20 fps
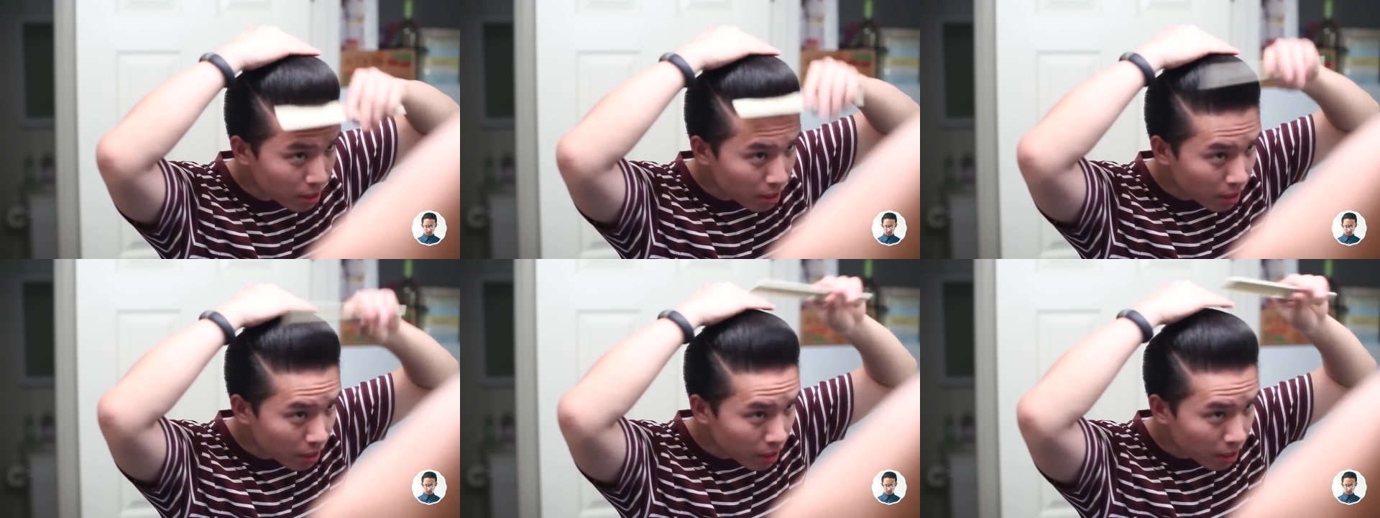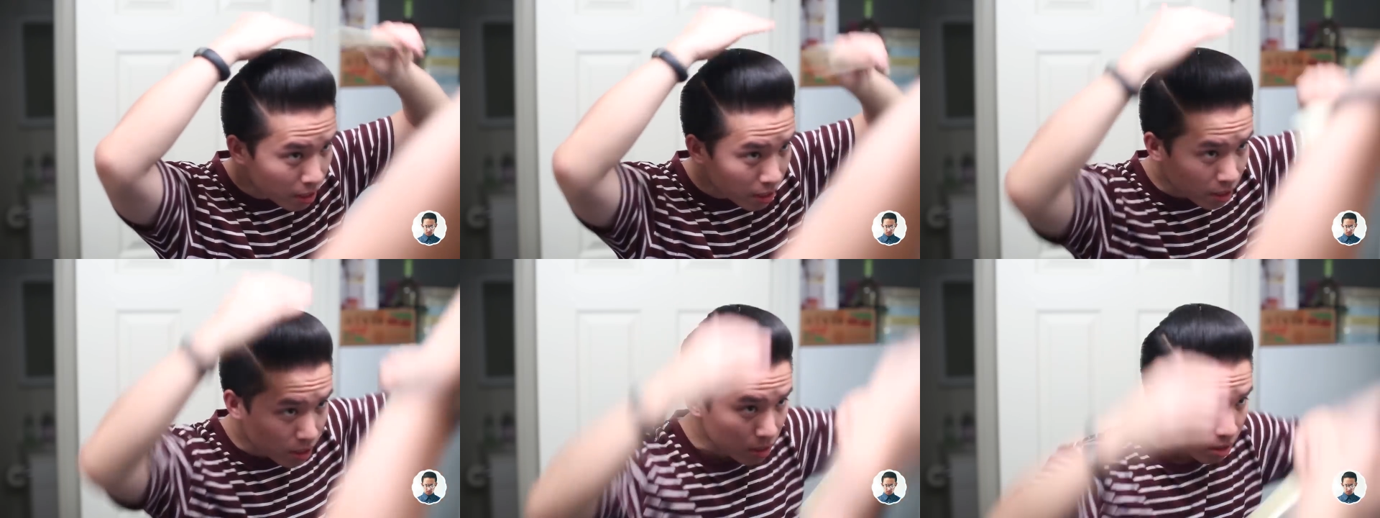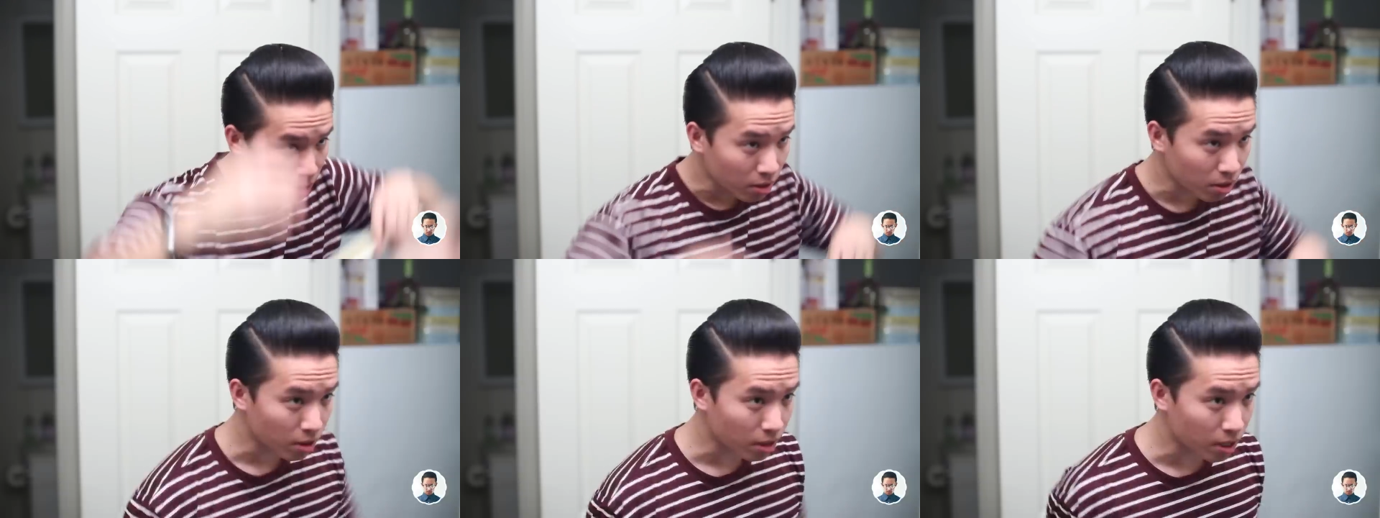
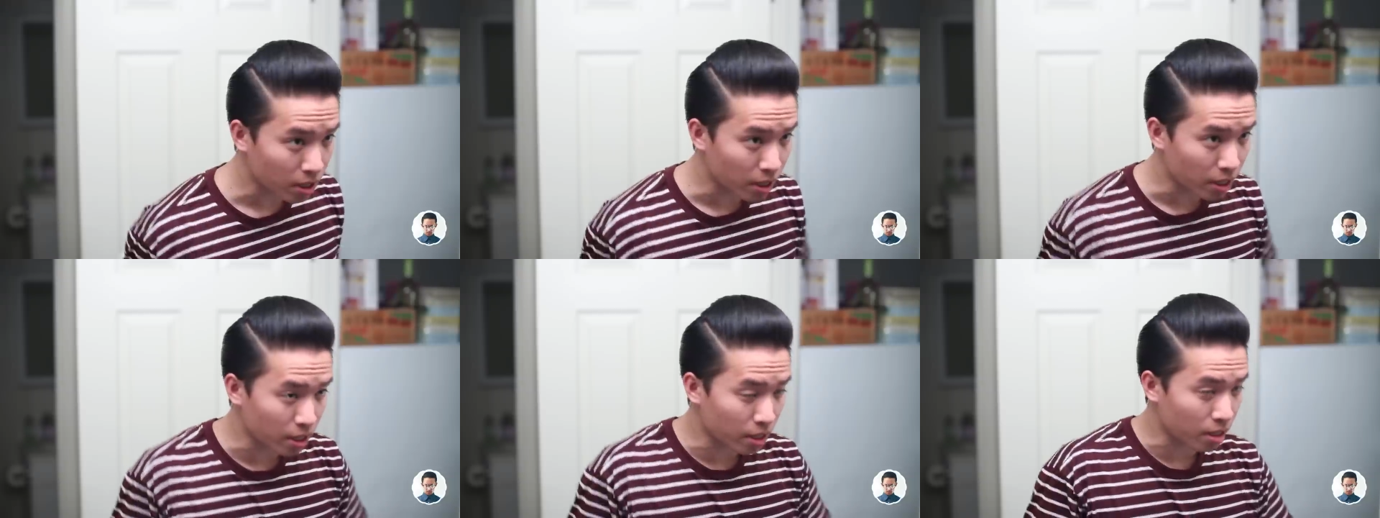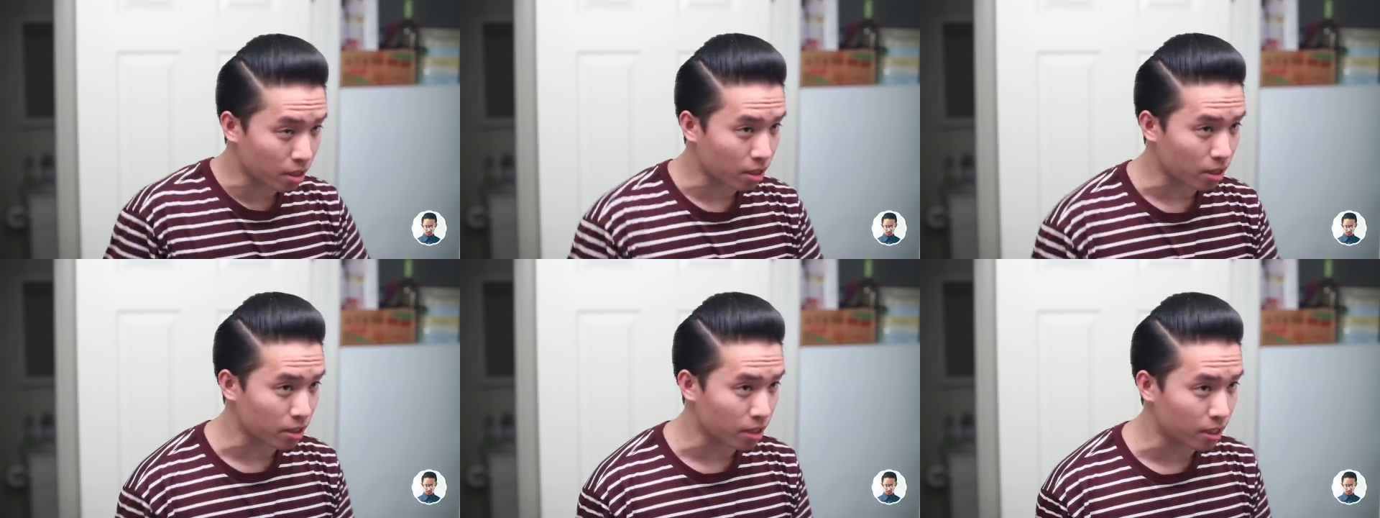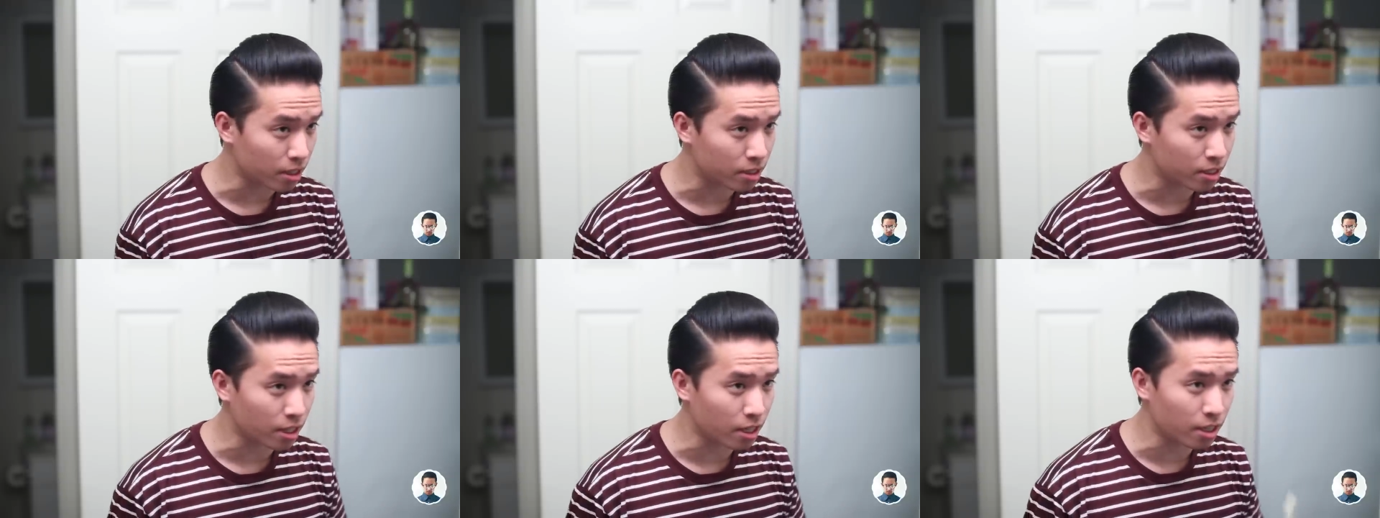And go ahead, call
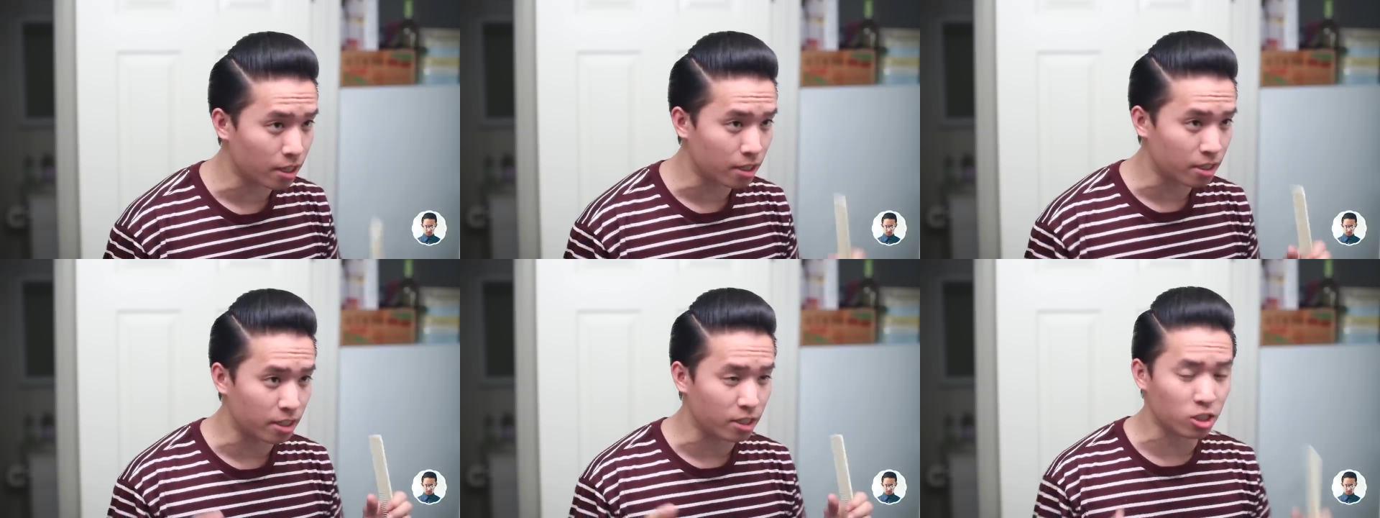that done.